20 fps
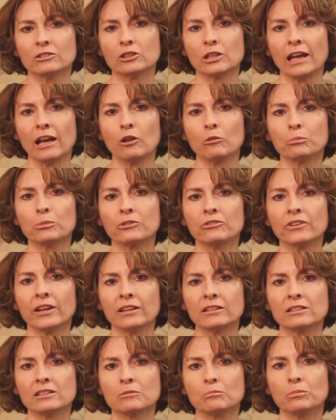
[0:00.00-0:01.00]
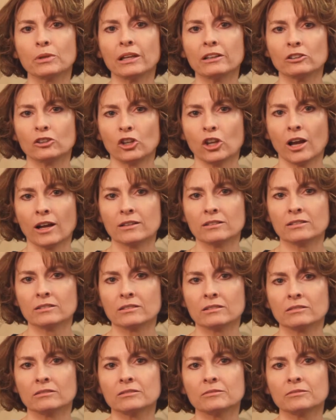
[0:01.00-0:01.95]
to help prevent blood clots.